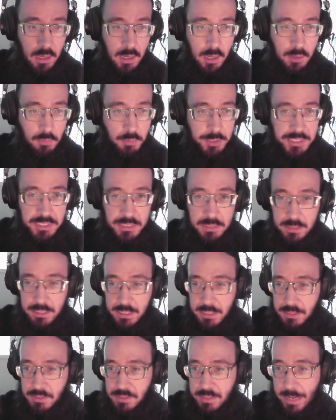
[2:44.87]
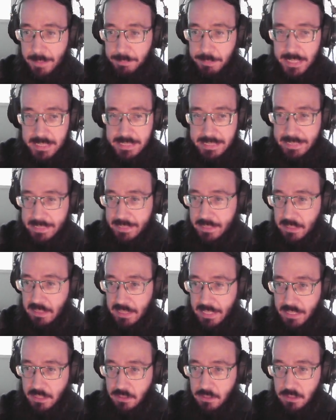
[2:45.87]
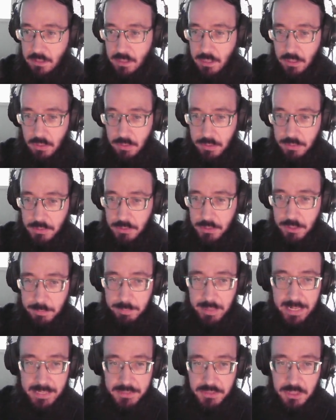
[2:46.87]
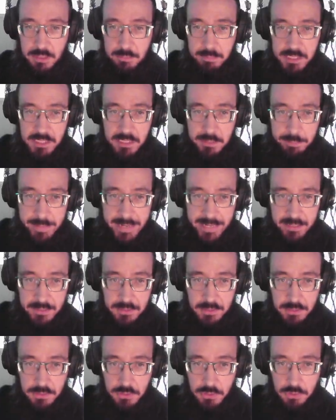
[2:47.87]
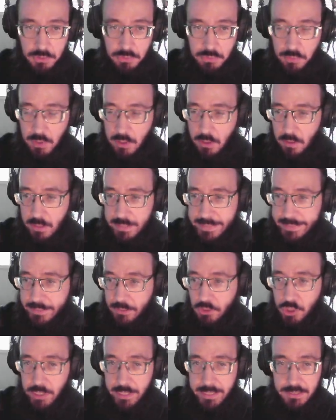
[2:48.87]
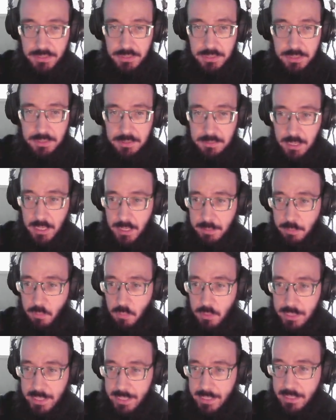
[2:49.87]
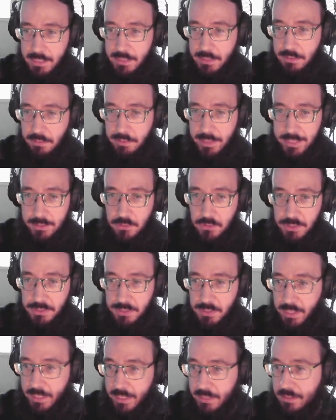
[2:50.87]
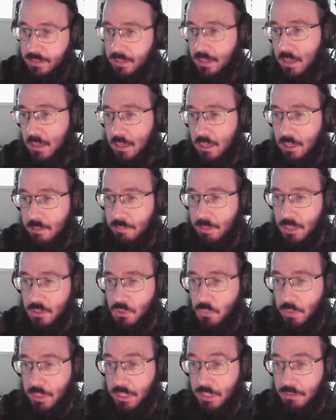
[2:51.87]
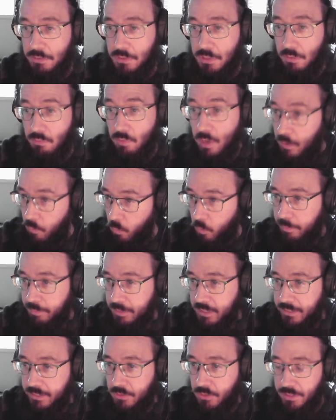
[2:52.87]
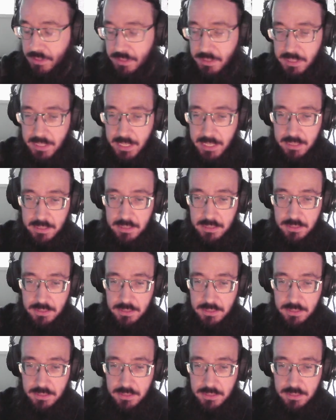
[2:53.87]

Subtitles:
We still need to stop by the inn later in order to deposit the Mystic Magnets into our inn chest, but we're not going to do that just yet, because we're going to use the wrong warp glitch instead